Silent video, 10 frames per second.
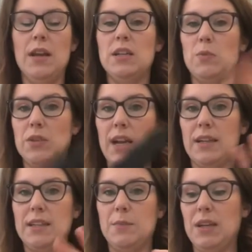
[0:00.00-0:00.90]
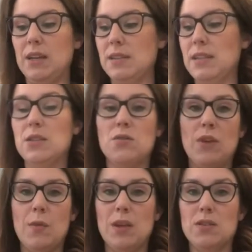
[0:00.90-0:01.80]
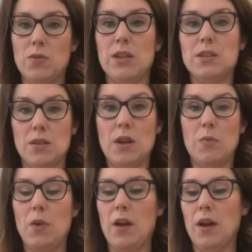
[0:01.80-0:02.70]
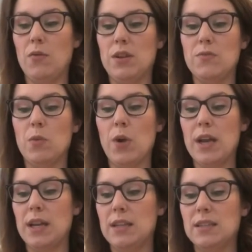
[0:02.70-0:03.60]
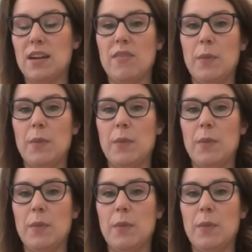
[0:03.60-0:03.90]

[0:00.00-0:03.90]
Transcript: to protect it because it is ceramic, so it is at risk for breaking and stuff.